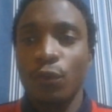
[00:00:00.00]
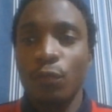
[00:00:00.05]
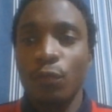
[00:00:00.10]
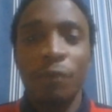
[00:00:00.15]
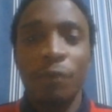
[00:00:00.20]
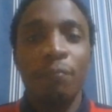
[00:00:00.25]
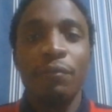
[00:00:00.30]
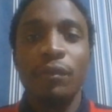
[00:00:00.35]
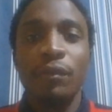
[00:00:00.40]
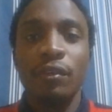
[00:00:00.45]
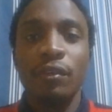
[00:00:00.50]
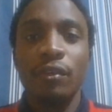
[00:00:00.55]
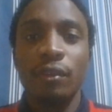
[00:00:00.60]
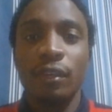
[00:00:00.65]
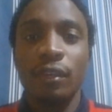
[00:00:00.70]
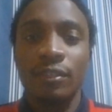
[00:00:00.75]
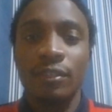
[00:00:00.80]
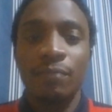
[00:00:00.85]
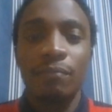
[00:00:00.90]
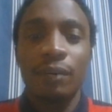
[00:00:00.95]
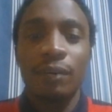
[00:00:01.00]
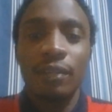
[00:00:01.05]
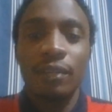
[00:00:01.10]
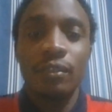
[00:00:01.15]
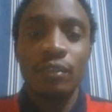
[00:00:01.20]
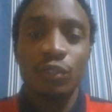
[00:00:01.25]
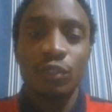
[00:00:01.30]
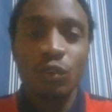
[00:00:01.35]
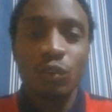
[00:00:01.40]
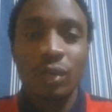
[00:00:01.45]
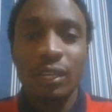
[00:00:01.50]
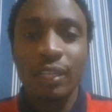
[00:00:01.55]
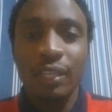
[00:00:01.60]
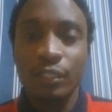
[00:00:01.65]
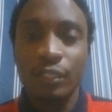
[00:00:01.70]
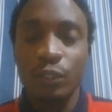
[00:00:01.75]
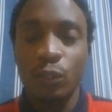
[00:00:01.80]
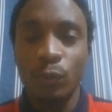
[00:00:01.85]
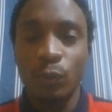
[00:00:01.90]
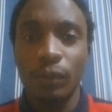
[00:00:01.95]
maybe as a man, you don't
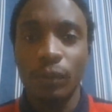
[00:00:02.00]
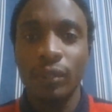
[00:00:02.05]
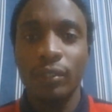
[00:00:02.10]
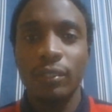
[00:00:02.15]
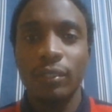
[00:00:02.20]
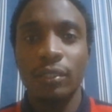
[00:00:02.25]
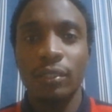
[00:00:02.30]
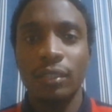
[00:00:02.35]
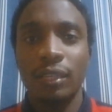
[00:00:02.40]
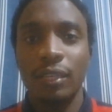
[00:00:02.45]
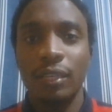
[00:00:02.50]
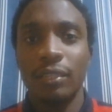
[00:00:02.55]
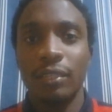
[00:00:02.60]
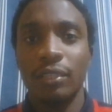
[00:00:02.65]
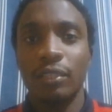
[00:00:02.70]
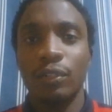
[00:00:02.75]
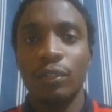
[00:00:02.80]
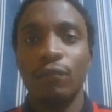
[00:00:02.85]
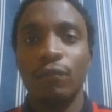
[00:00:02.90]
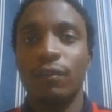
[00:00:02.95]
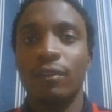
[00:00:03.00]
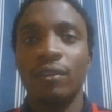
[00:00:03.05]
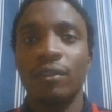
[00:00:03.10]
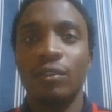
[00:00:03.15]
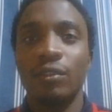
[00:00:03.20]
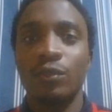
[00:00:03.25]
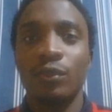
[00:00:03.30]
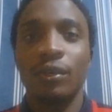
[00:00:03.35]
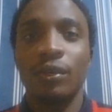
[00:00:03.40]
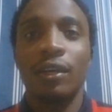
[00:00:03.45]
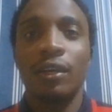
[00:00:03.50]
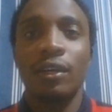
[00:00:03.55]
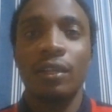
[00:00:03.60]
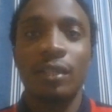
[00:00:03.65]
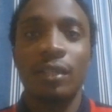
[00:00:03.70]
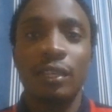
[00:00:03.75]
like to party and you find that your girl